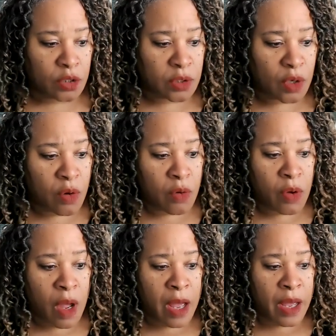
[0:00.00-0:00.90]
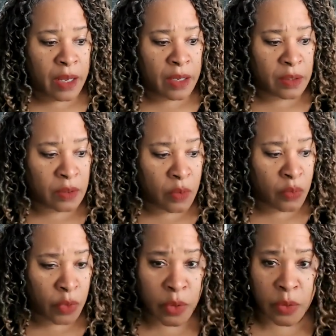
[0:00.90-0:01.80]
So uh
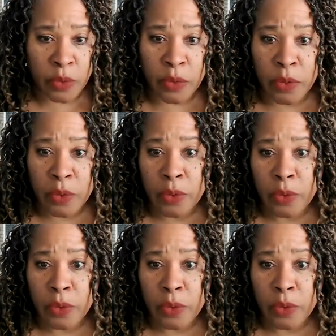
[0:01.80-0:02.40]
Wu